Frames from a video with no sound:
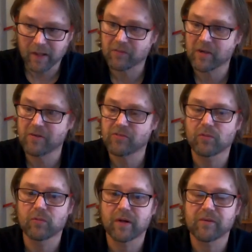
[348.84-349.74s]
Now, can
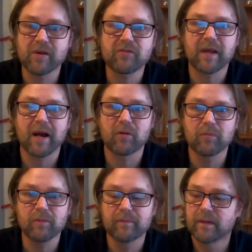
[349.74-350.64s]
taste, well, can taste the
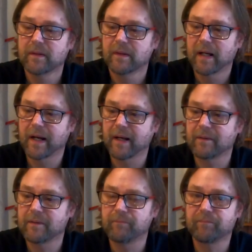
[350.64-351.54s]
caramel
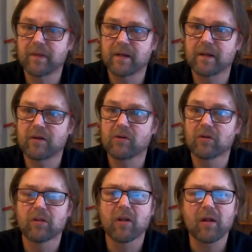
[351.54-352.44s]
and the
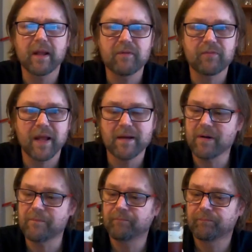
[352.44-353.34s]
lolly
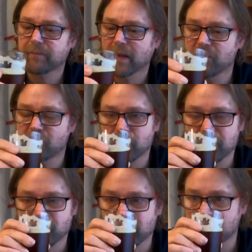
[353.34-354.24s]
flavour. It's
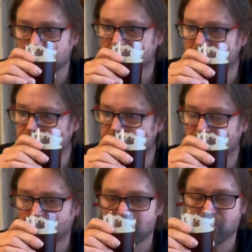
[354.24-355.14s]
almost, um,
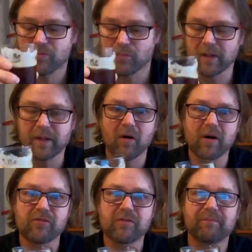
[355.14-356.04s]
it's just really
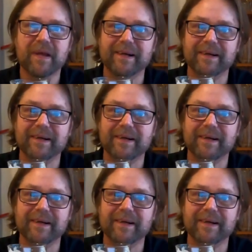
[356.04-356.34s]
nice.